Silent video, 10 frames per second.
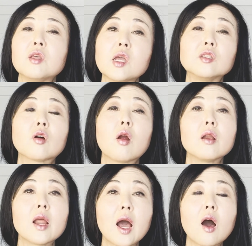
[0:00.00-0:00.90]
these are
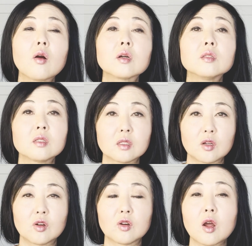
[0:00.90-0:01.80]
now
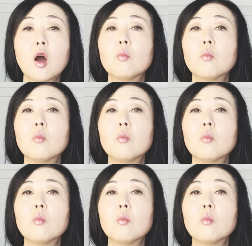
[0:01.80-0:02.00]
considered